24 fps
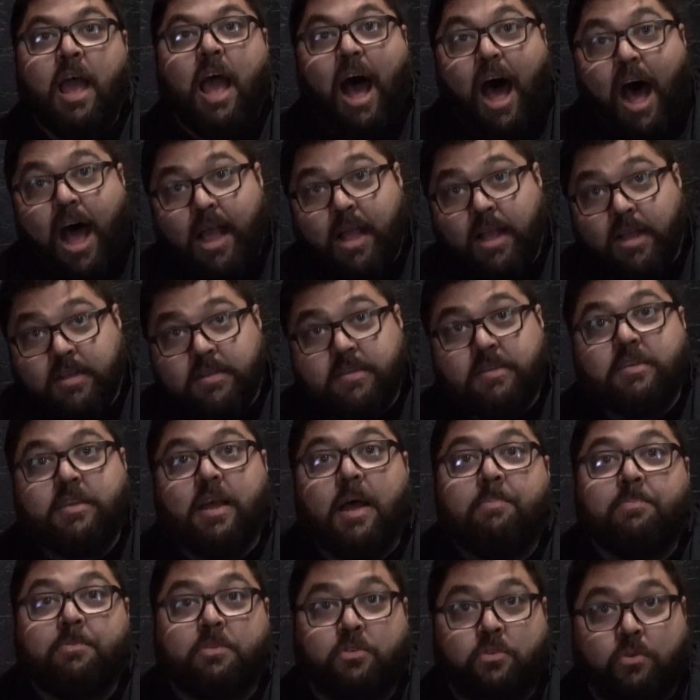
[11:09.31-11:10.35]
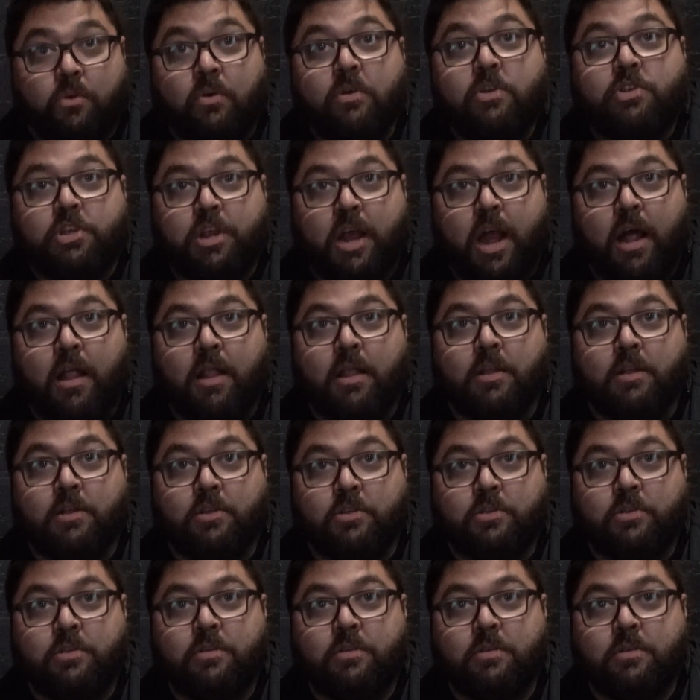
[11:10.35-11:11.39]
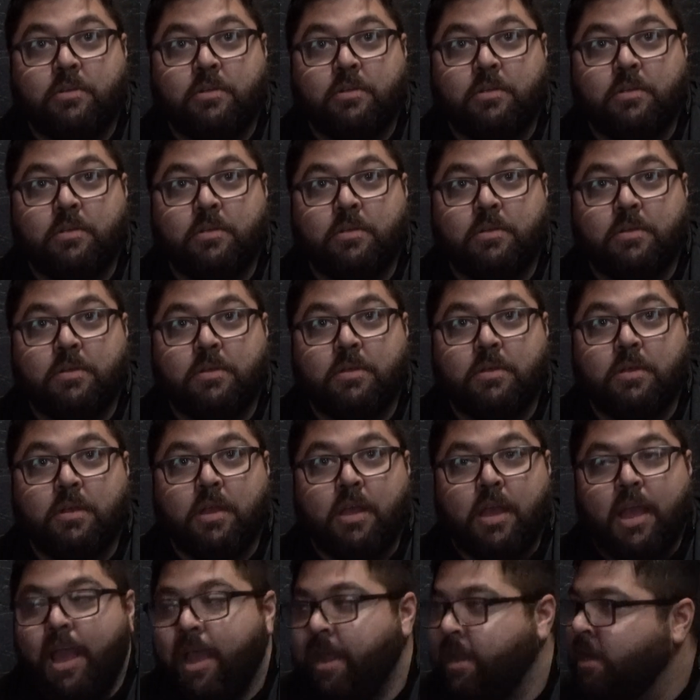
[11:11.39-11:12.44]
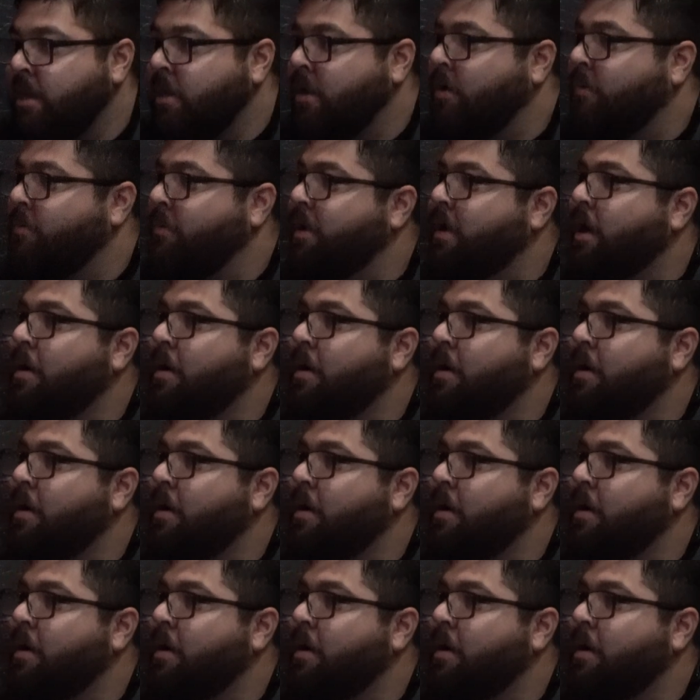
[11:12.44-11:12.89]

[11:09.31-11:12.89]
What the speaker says: I accept your challenge. And you know what?